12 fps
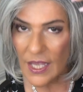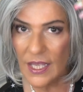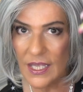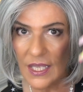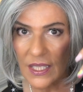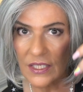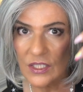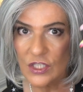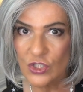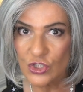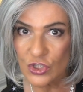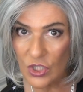and
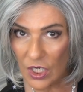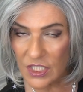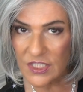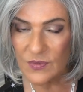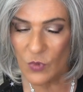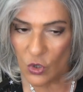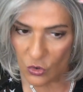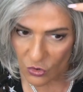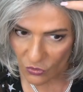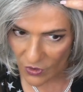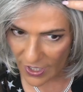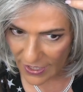Dark Smoke
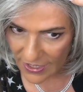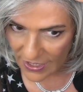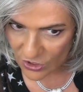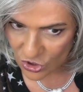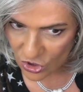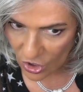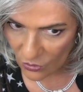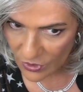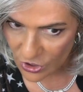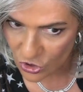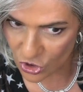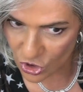Gray, it's
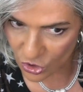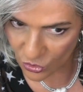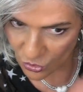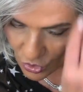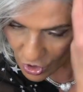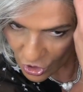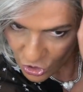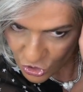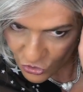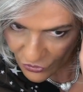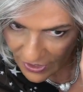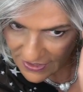going to
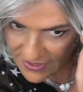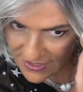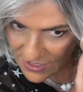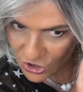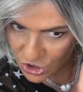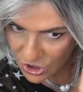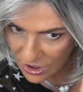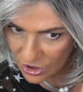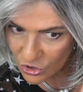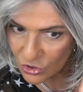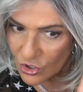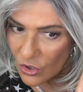transition.
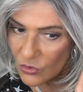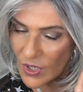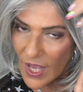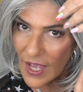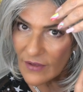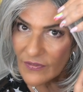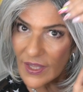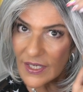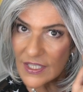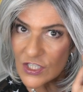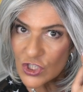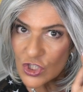You don't have
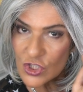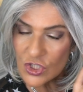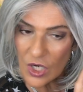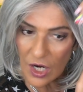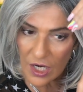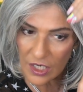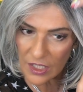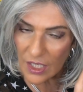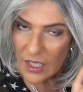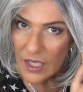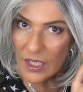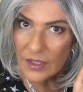any stark
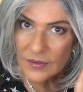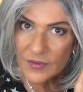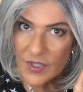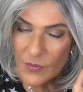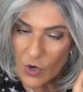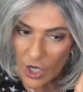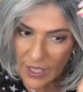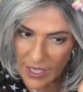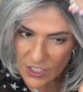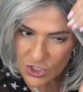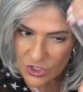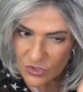um,
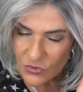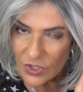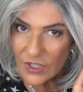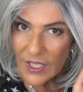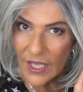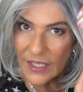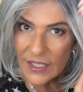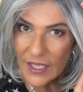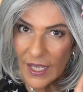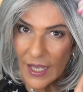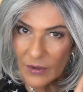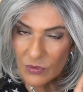demarcations, really any, eh,